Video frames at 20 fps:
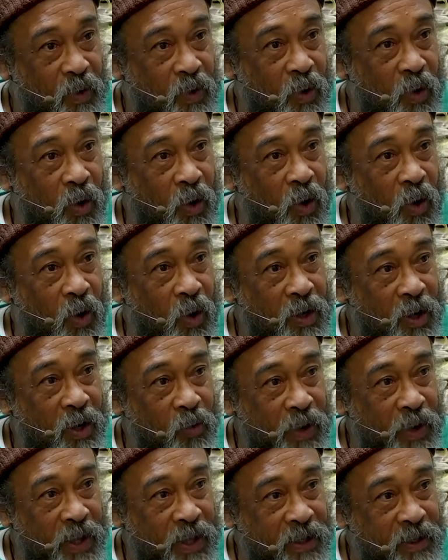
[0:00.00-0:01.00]
All
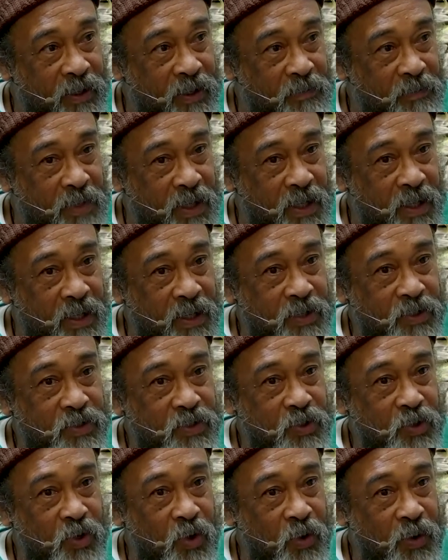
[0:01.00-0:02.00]
awakened
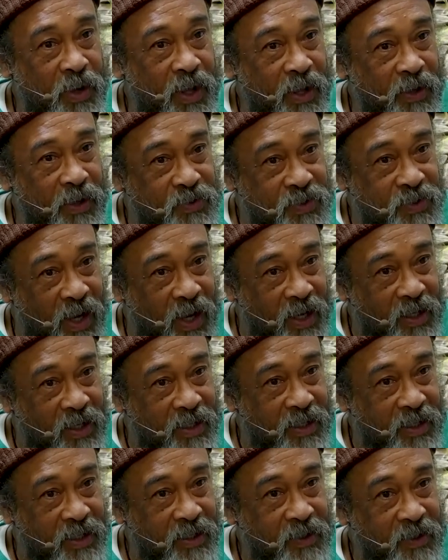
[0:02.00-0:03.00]
beings know
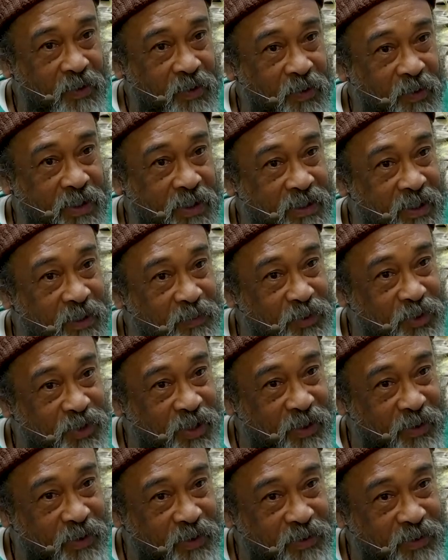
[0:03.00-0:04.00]
exactly what I'm
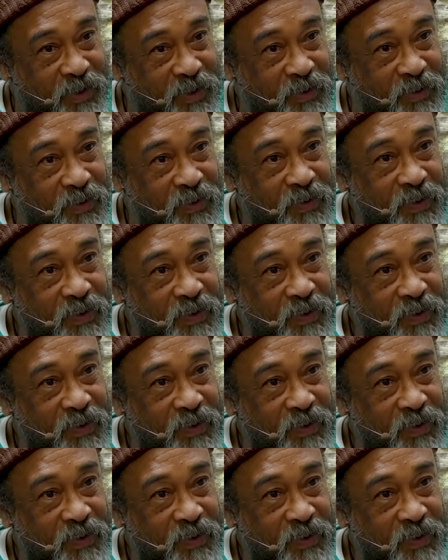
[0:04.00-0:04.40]
sharing with you.